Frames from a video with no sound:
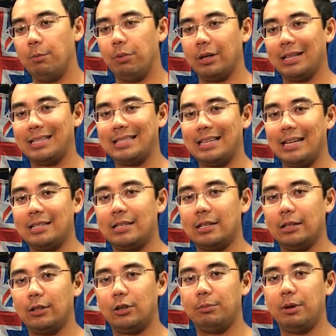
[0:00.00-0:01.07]
bring the stance in
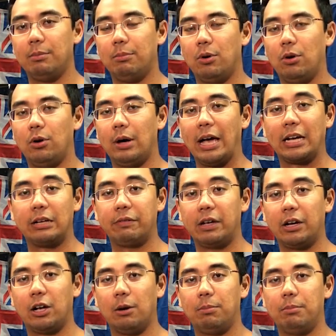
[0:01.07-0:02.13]
a little bit more,
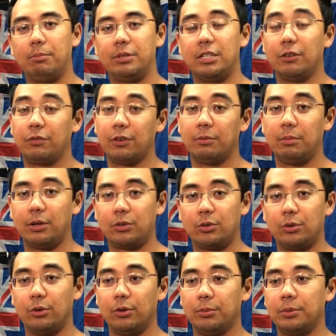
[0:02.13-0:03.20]
activate a couple different
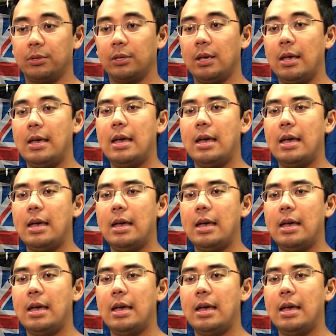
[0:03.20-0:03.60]
muscle groups,